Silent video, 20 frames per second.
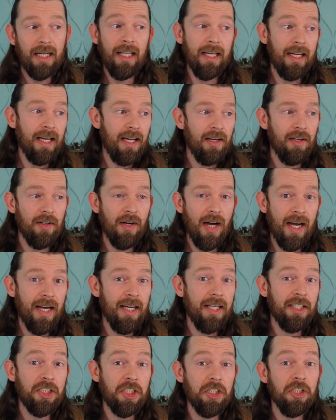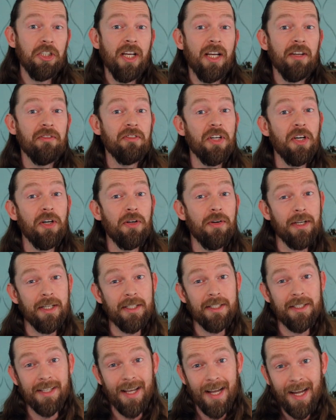like how I should have known
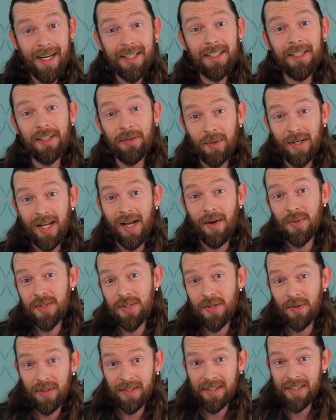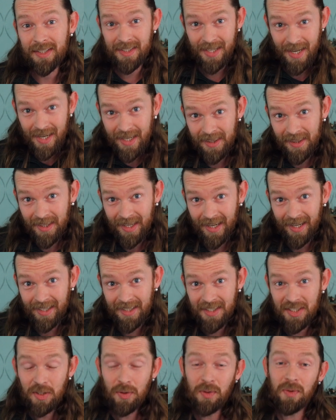exactly what I was going to say in
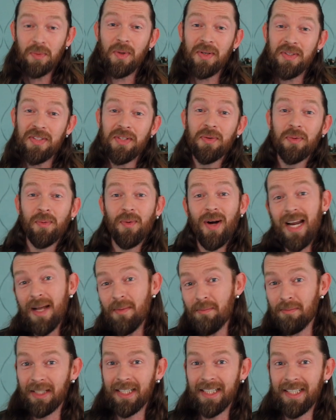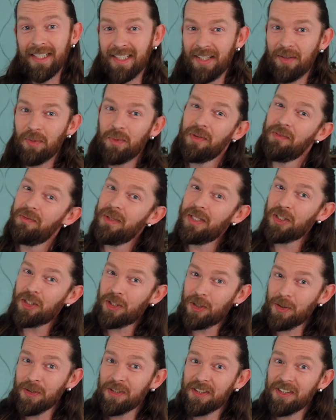that, so it wasn't rambly. It would have been
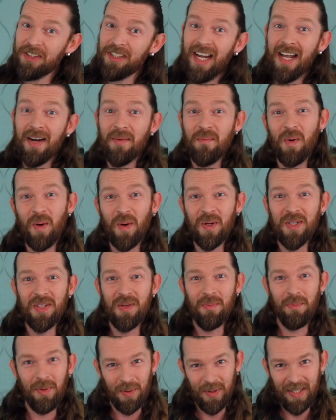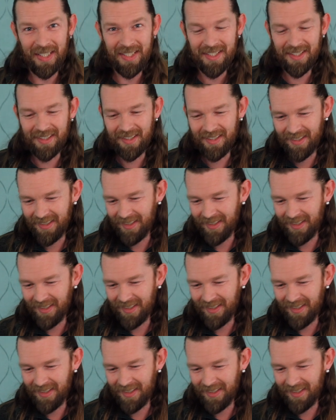shorter and more to the point.